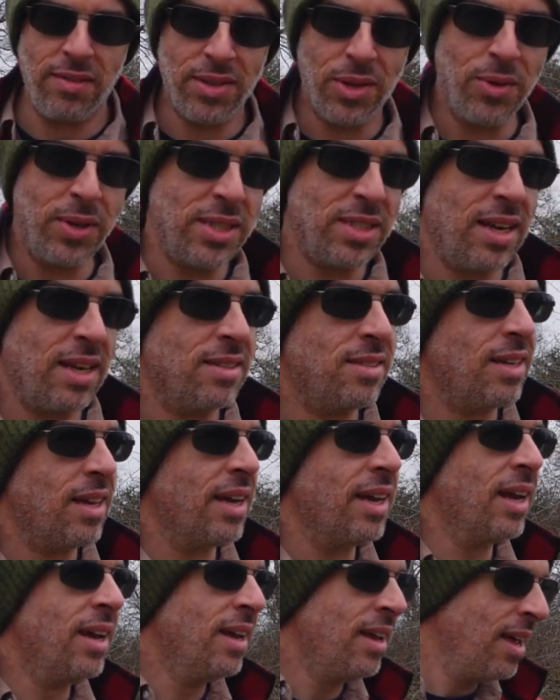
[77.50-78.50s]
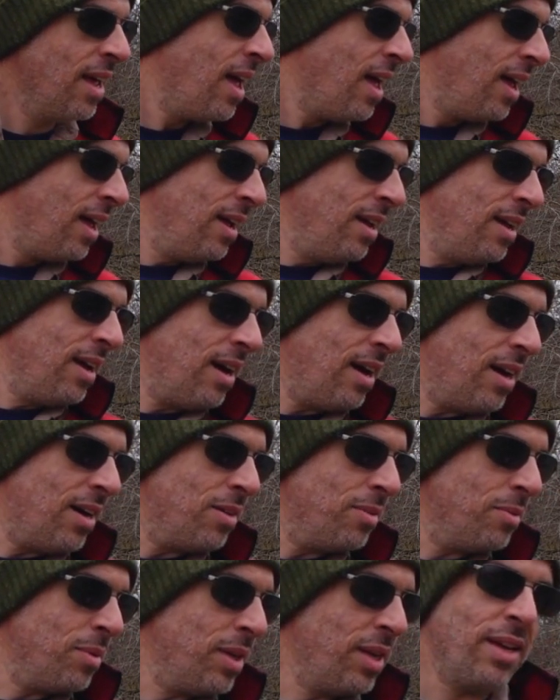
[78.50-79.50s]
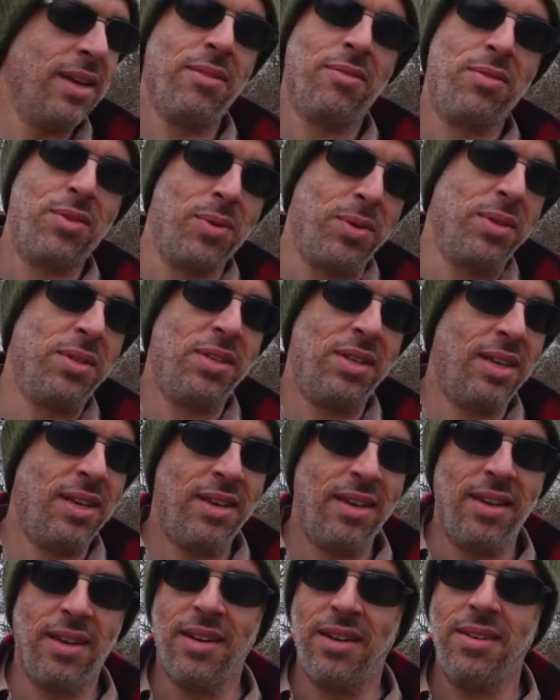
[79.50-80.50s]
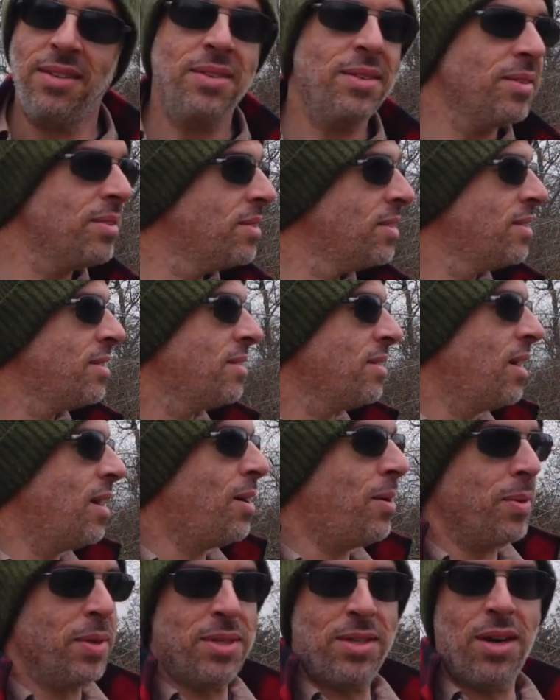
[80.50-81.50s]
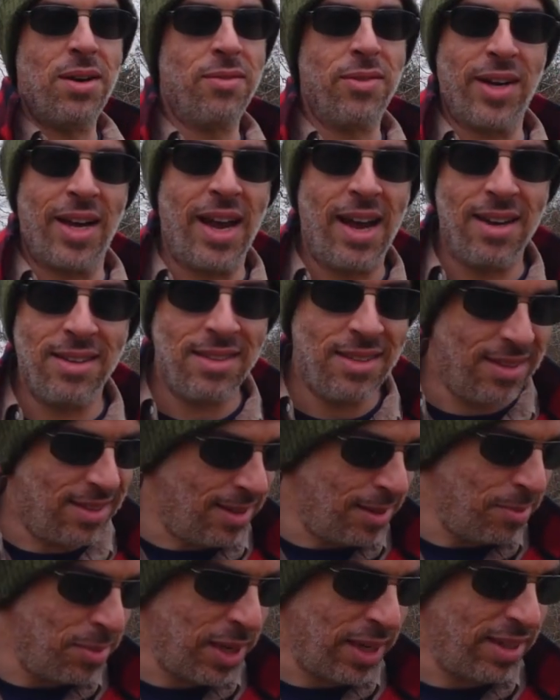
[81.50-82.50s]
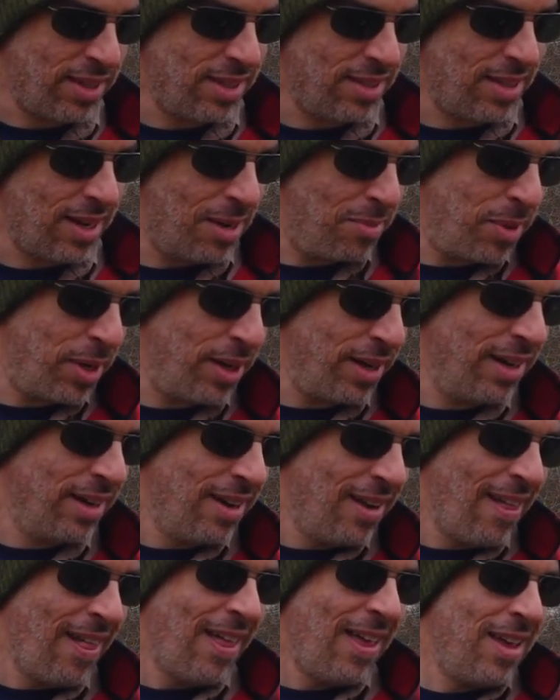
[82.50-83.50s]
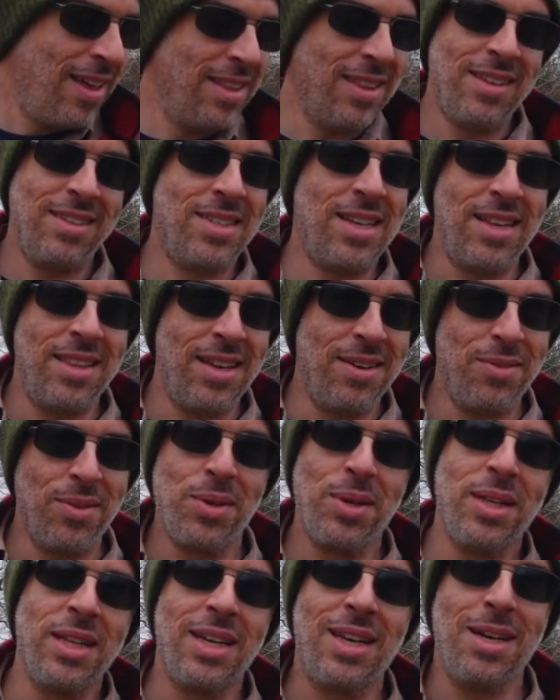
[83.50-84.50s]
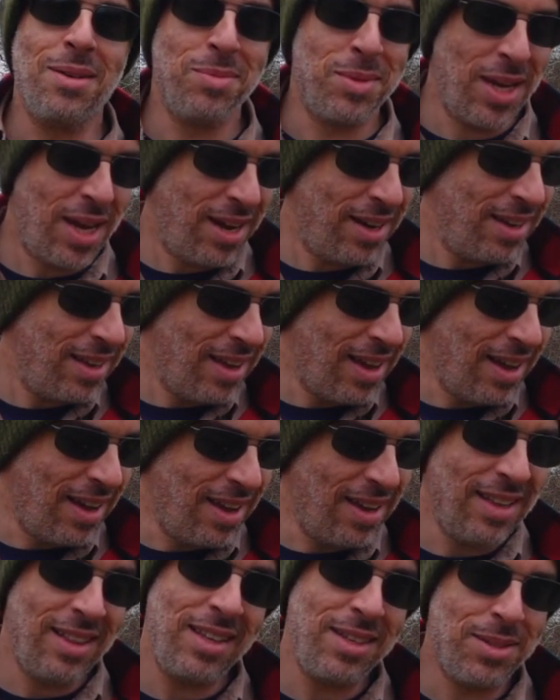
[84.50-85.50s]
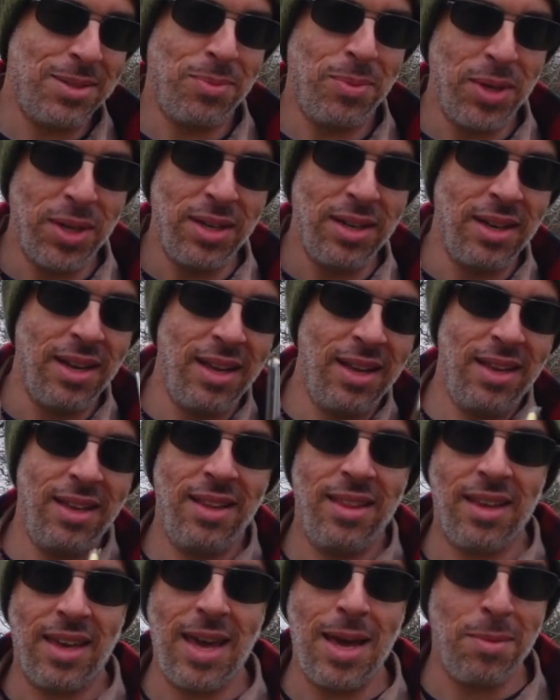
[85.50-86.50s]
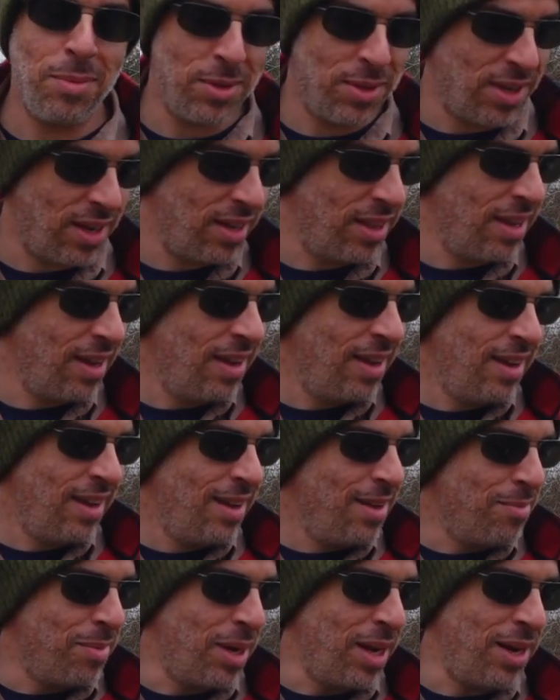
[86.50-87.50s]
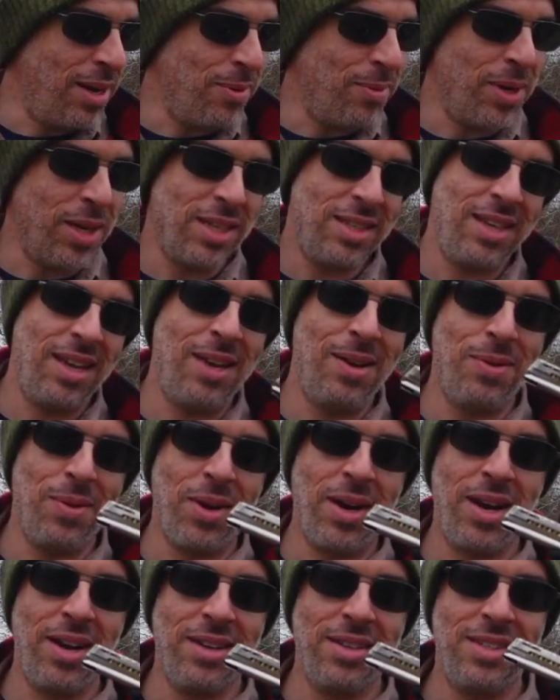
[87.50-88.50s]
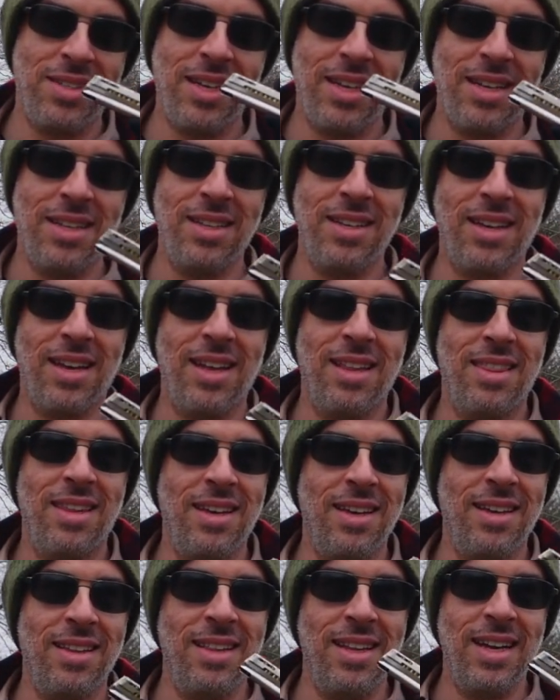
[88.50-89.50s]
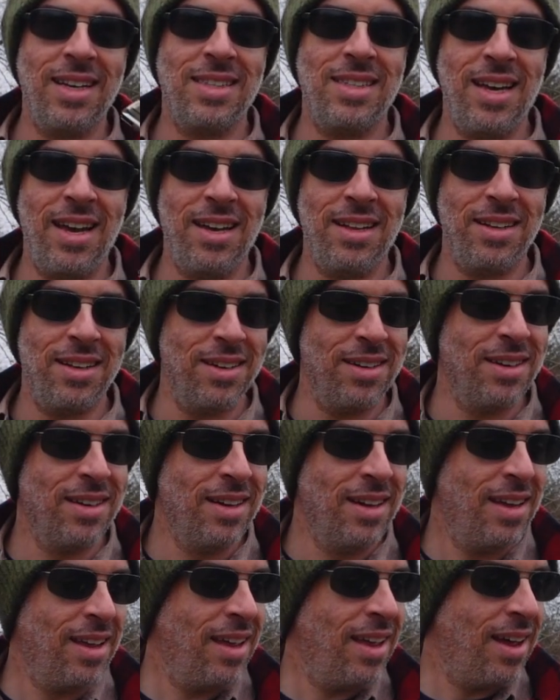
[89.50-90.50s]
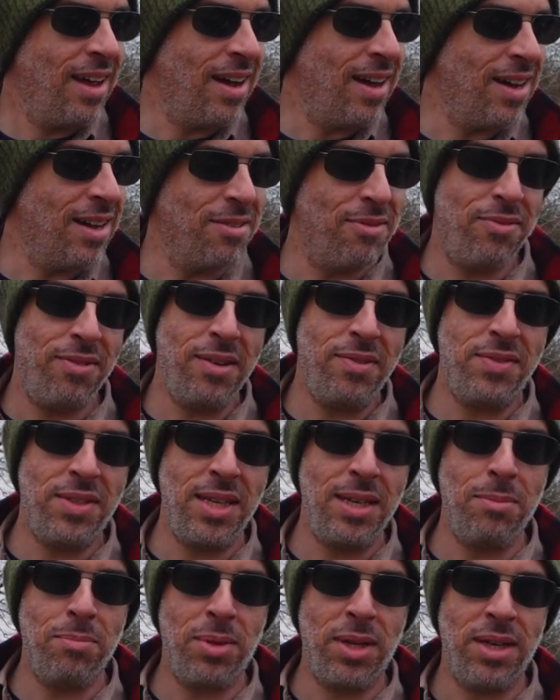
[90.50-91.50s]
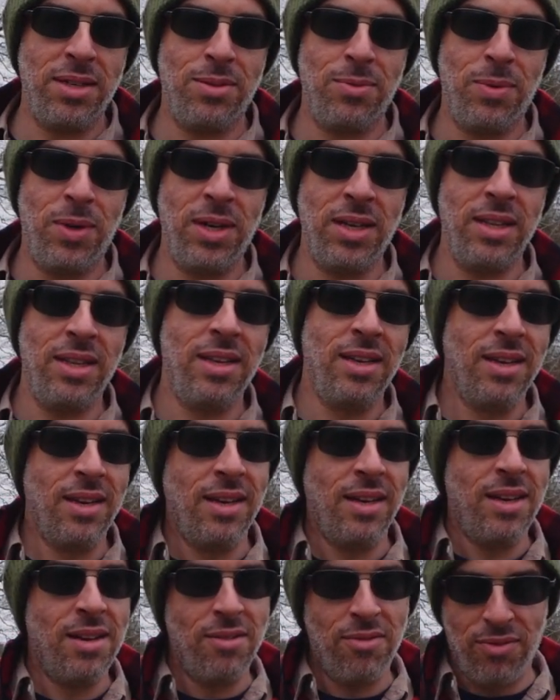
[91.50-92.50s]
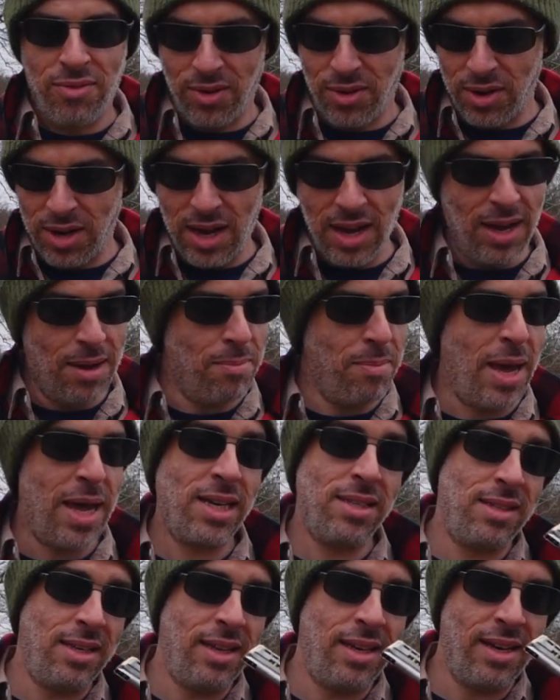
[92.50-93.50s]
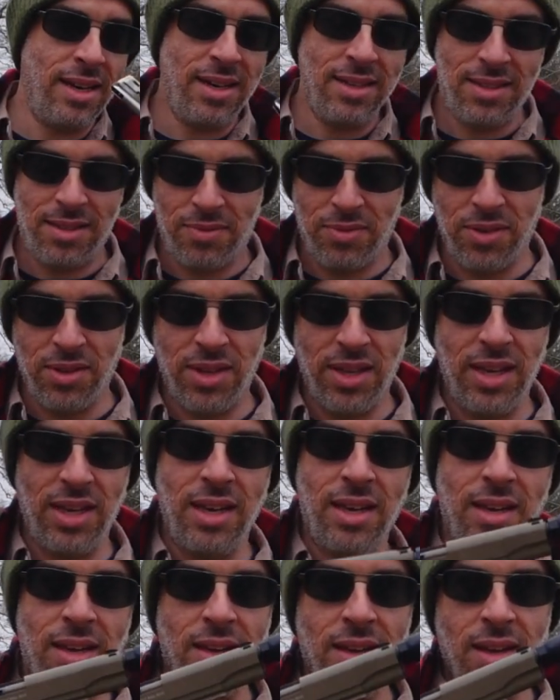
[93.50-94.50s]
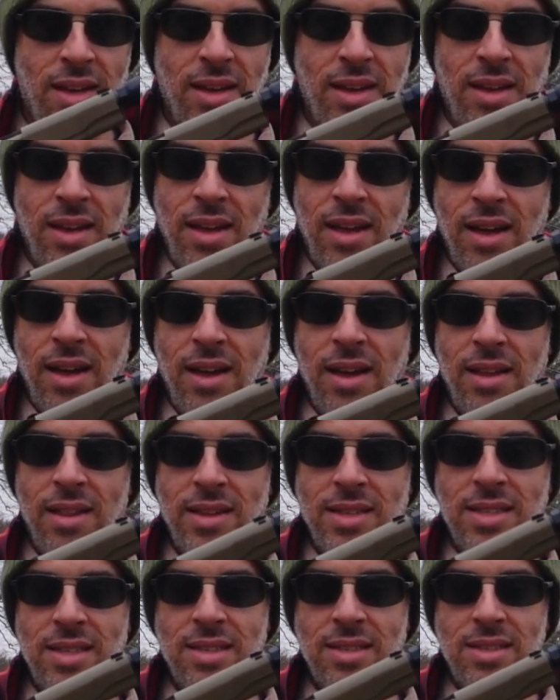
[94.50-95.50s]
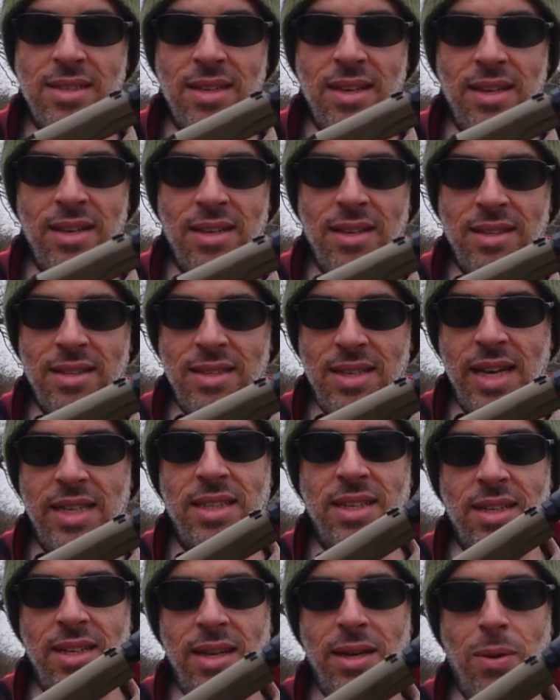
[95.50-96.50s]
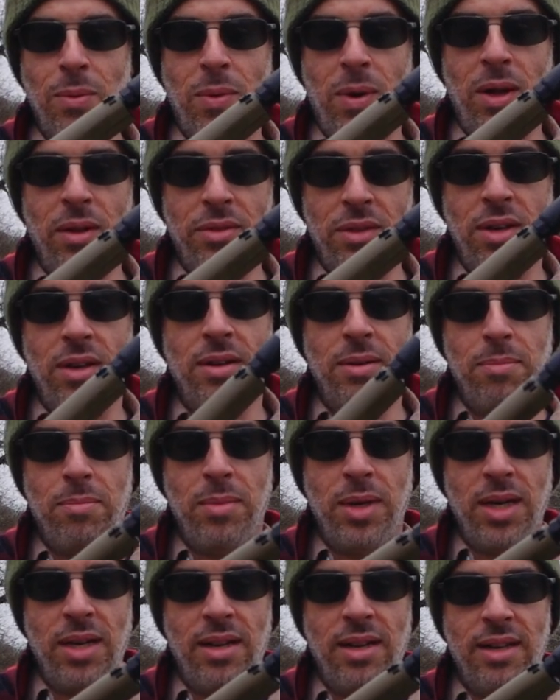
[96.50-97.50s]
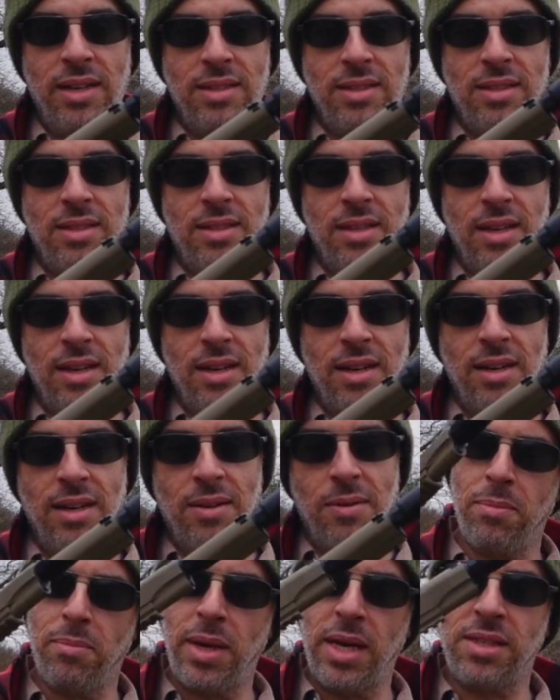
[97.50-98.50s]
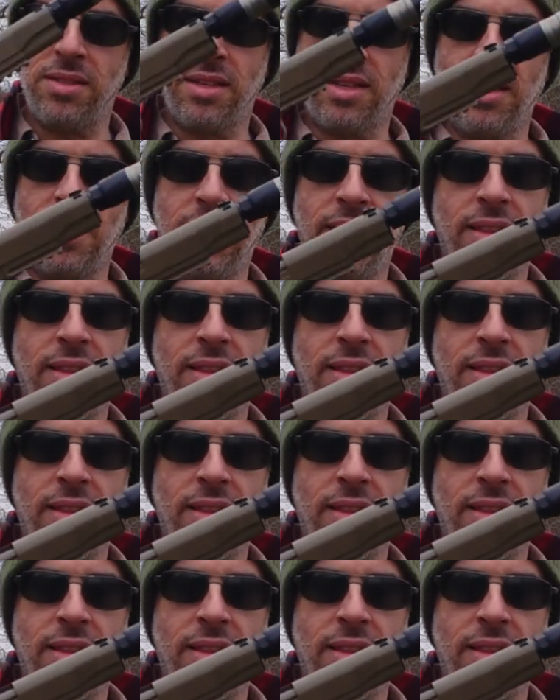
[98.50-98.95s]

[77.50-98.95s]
degrees outside. And of course, you know, it's always overcast, it seems like this time of year. The sun never really comes out, at least when the camera's on. But anyways, we're here to take a look at the Nic Taylor 15+1 for magazine guts for the, this is technically a Walther, but it's basically